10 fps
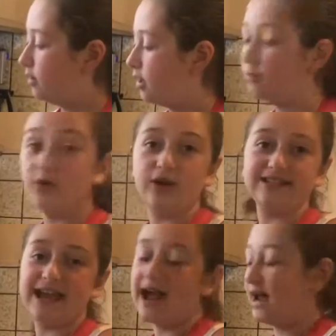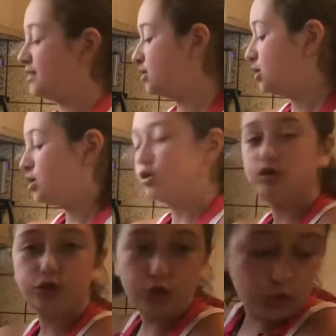and I'm going to add
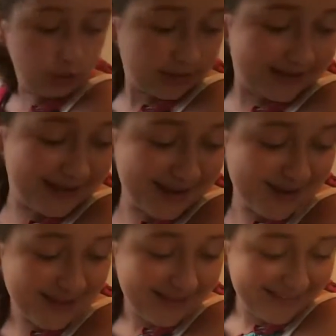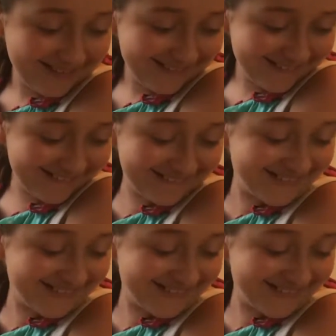2, oh,